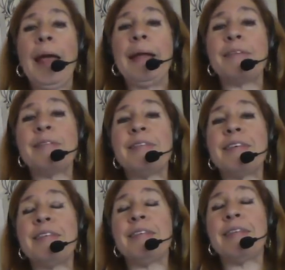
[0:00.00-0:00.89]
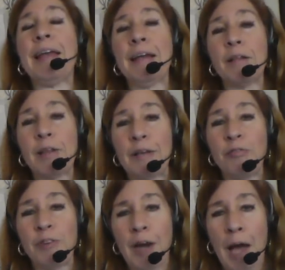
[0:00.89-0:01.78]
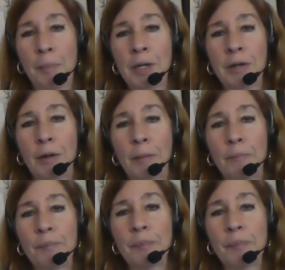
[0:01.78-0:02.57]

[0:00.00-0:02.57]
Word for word: It's distinctly phenomenal.